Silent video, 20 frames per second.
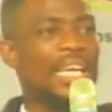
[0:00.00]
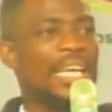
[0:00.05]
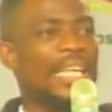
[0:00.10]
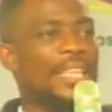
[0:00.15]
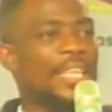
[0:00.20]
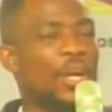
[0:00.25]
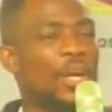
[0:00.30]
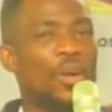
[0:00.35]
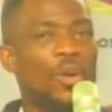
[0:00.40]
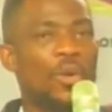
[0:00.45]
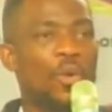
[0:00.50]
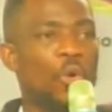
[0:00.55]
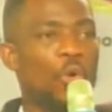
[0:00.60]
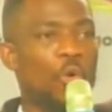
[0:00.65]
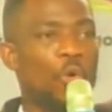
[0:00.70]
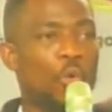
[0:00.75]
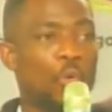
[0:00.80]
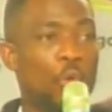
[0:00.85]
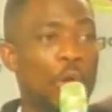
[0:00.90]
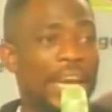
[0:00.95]
the
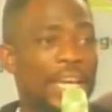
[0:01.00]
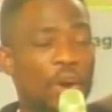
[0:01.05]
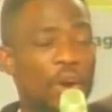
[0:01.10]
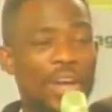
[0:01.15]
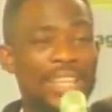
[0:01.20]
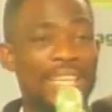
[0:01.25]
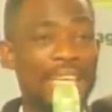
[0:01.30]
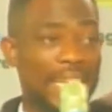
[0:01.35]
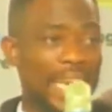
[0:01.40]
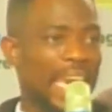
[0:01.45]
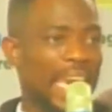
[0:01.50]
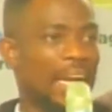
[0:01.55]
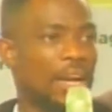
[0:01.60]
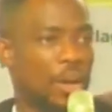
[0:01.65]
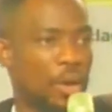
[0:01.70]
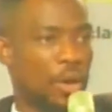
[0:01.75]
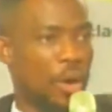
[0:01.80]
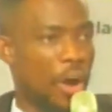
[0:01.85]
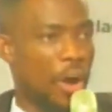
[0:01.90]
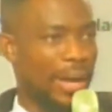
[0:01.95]
Queen or the King
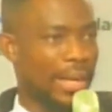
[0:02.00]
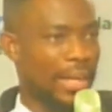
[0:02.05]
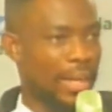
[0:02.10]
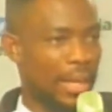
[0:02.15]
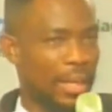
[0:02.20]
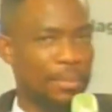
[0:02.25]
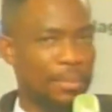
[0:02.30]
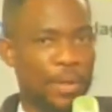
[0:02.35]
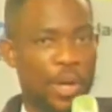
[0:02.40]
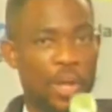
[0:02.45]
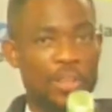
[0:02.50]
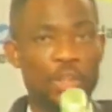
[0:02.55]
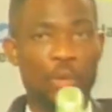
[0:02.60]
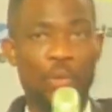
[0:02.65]
currently, because the